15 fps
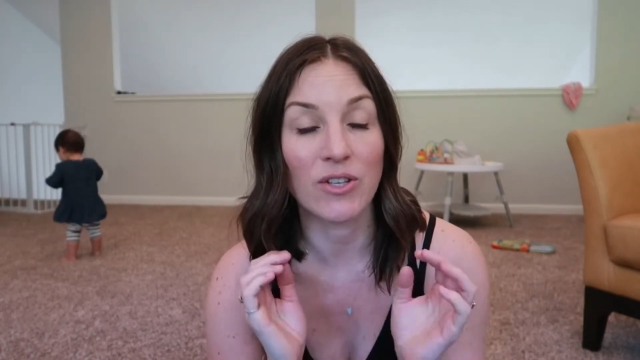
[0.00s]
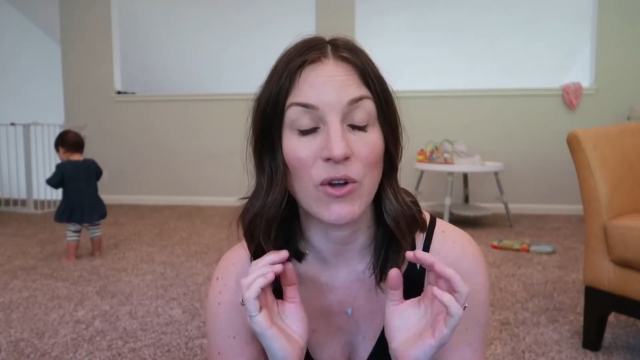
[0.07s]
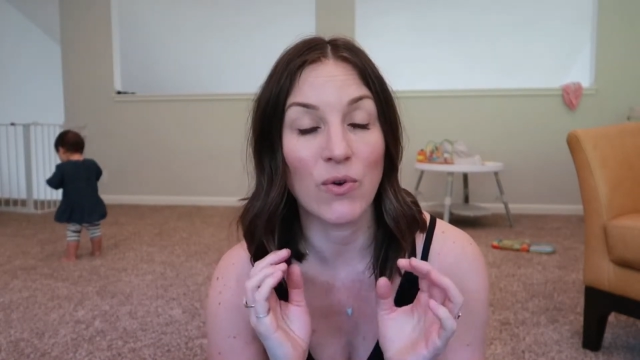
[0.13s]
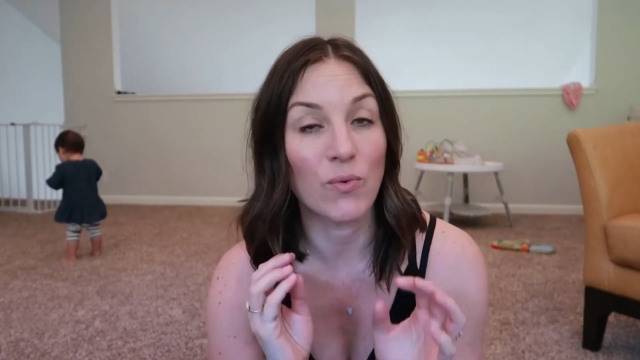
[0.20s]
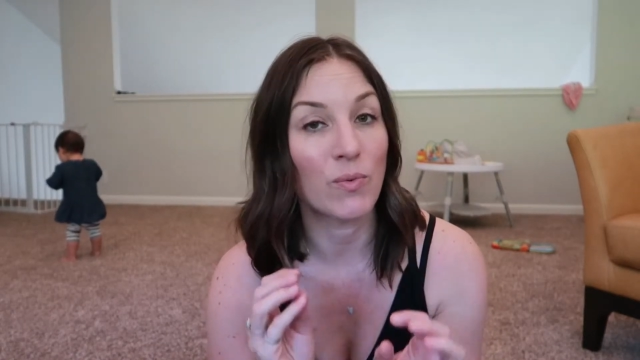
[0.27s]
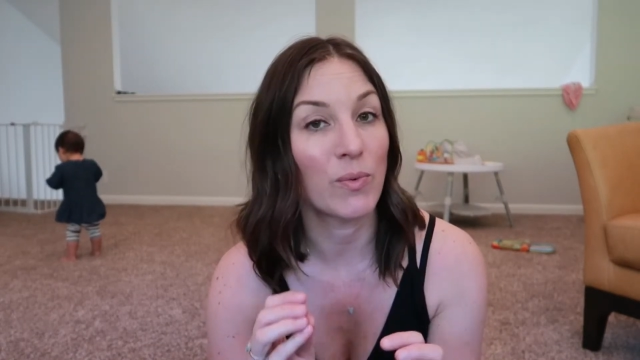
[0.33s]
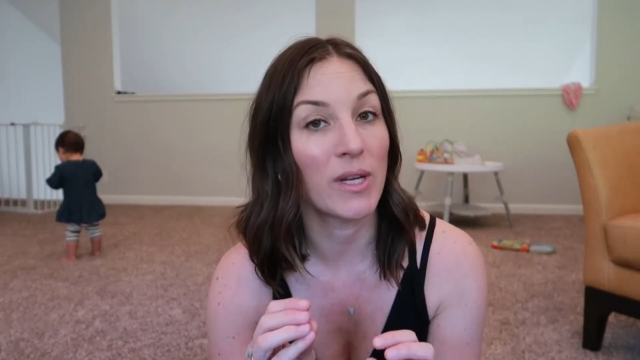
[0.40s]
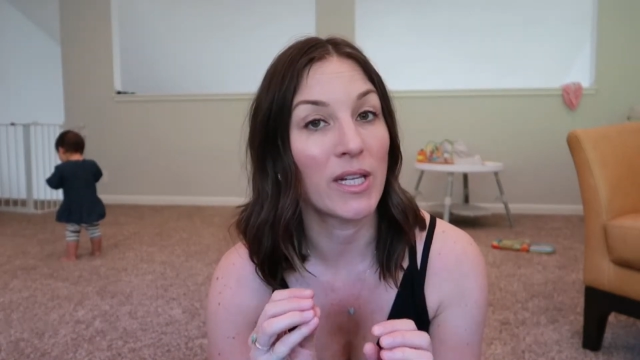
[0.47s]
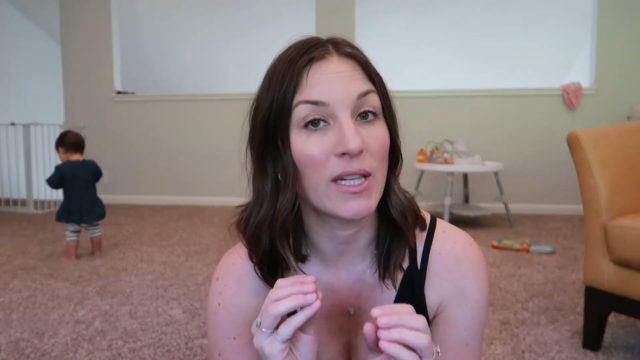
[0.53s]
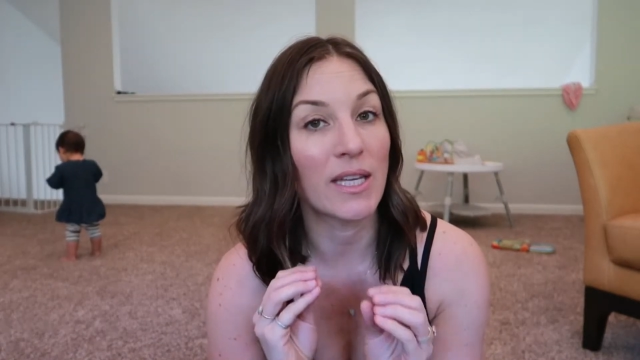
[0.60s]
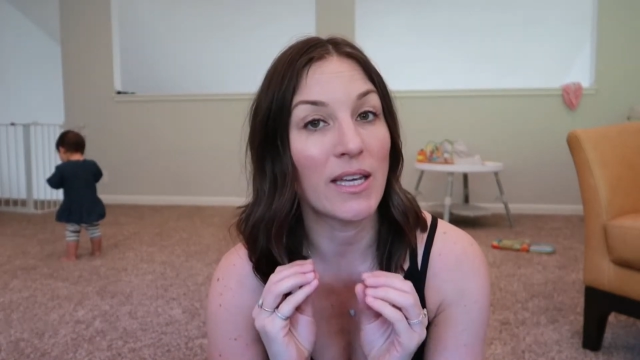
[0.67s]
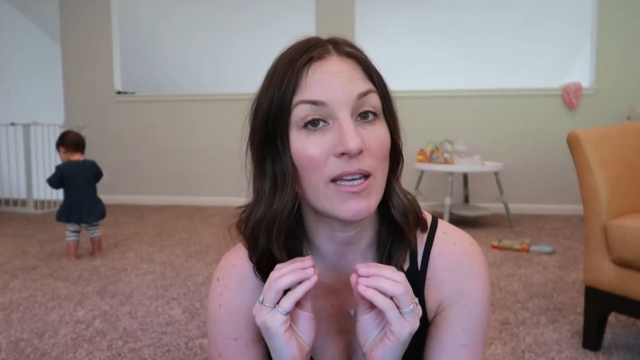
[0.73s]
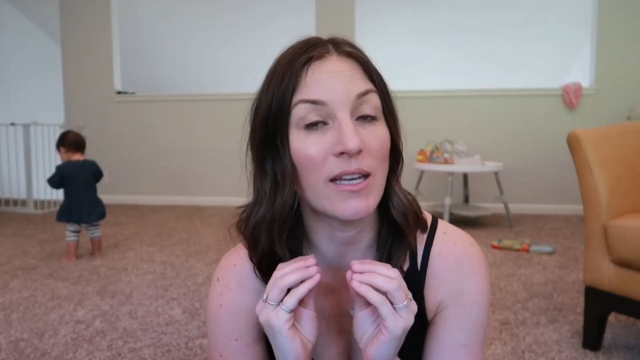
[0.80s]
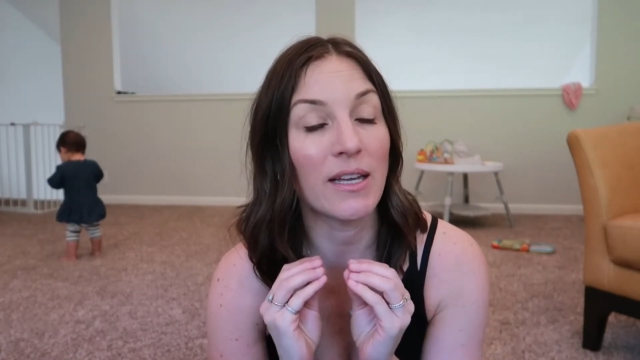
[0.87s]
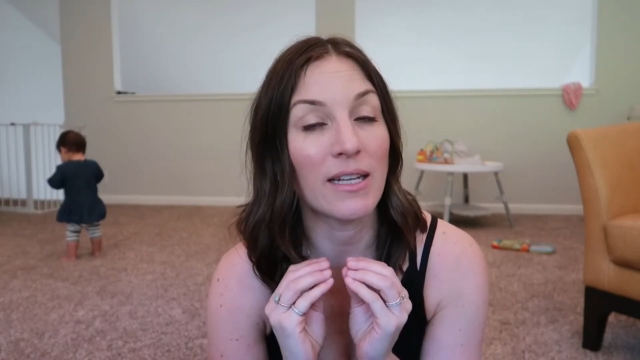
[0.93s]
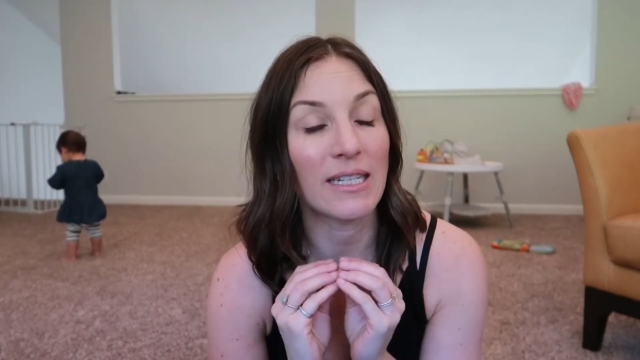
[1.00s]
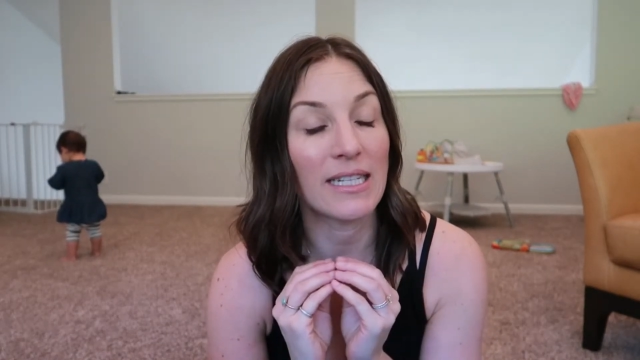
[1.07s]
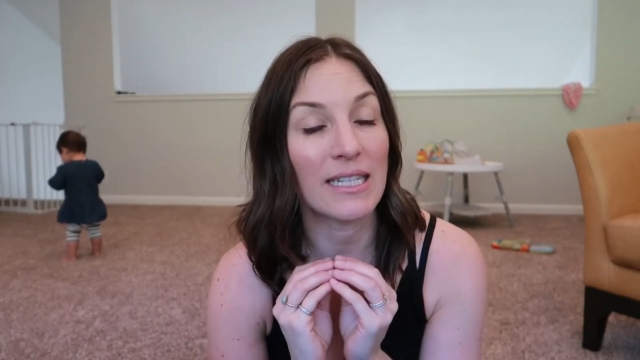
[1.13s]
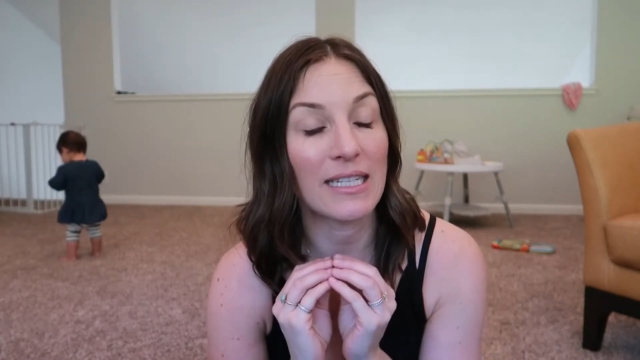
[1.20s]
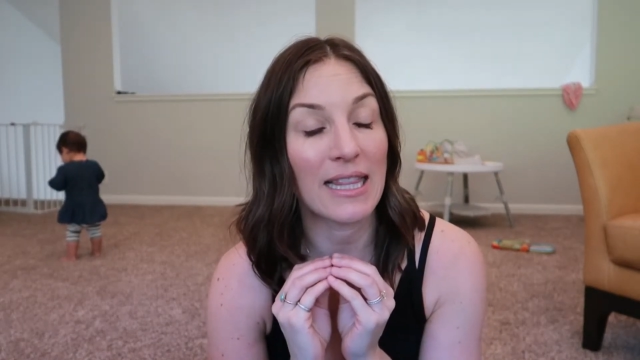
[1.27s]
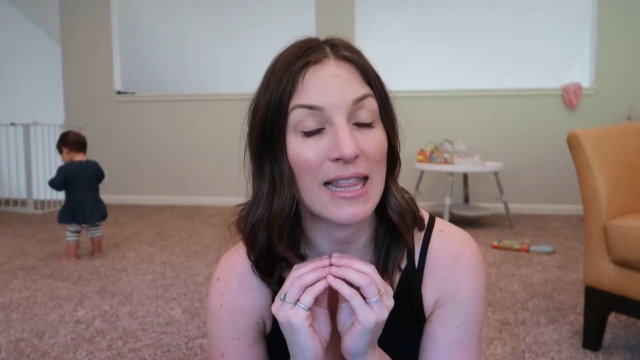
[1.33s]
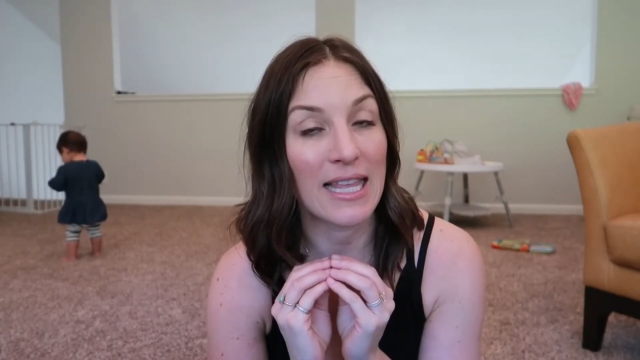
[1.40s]
So really
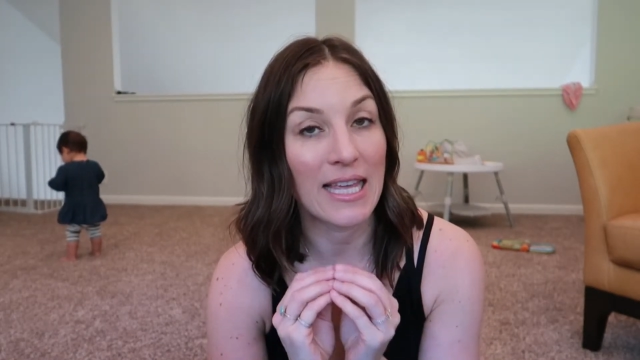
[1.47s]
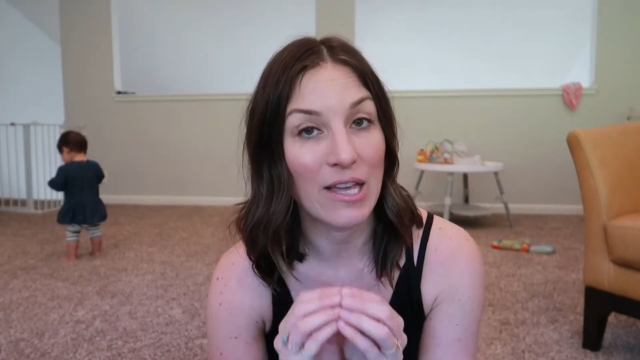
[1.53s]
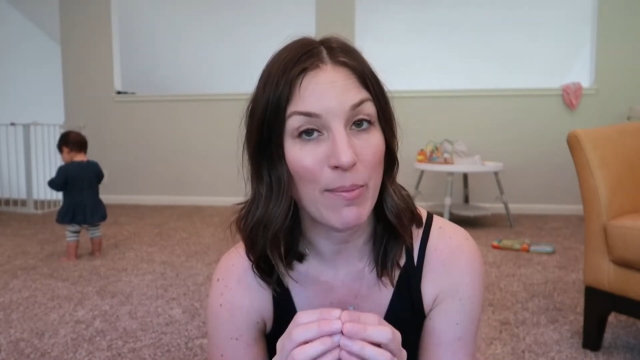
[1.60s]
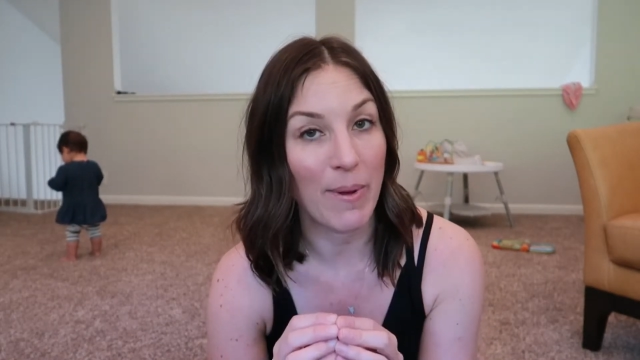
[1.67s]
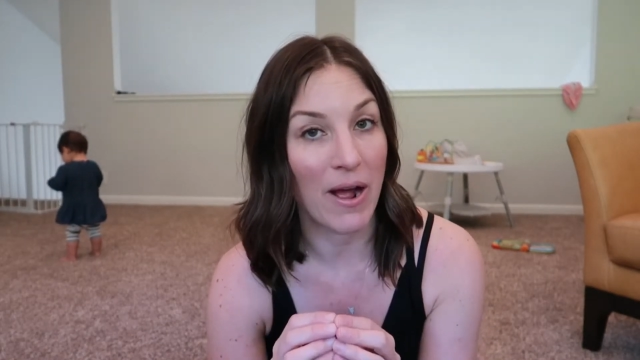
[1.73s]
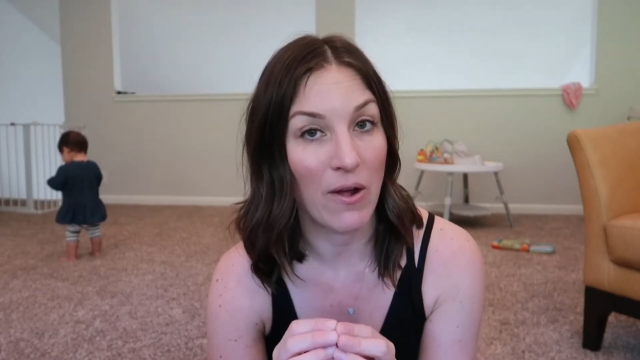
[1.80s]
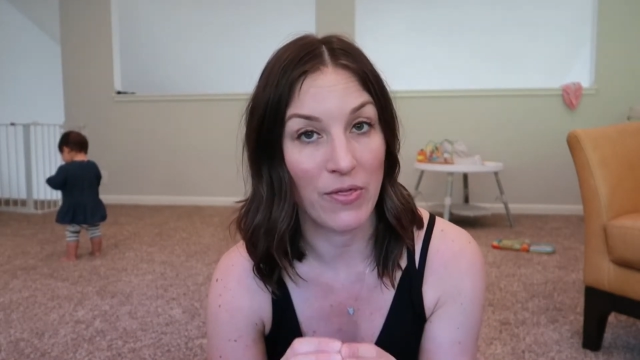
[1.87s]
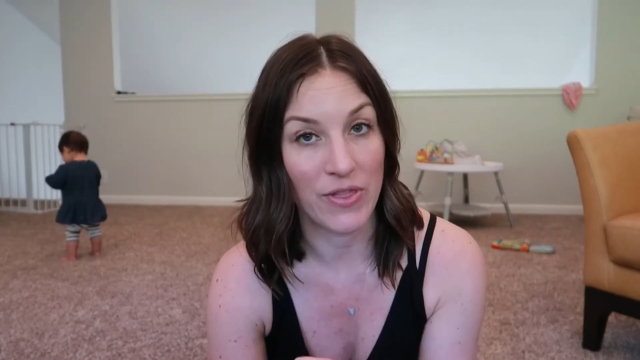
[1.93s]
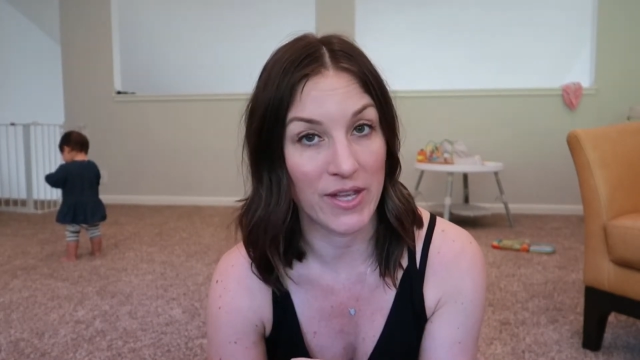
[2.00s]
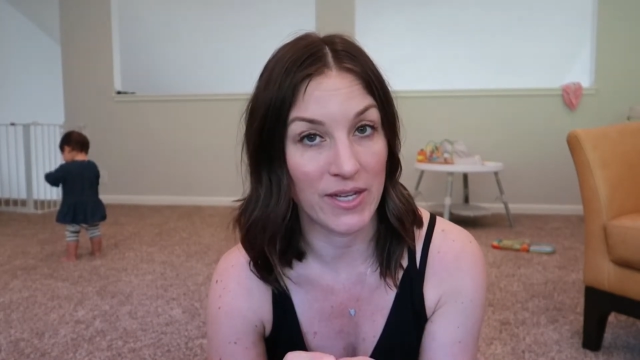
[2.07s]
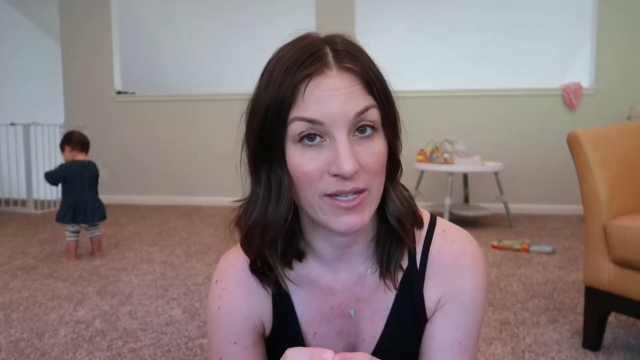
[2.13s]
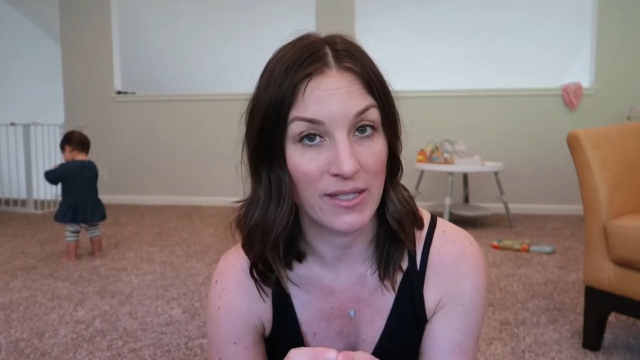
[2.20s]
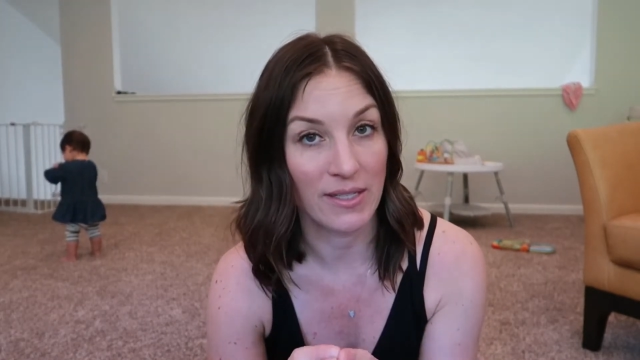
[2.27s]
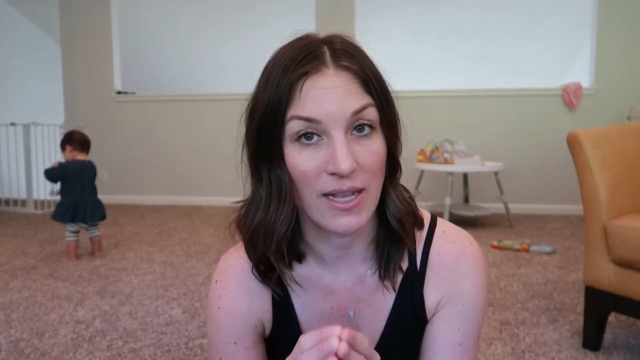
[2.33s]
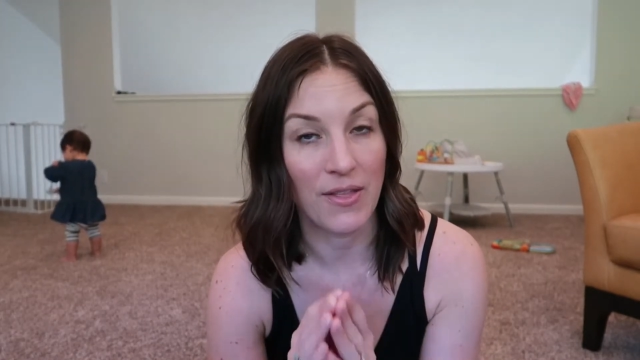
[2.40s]
think about this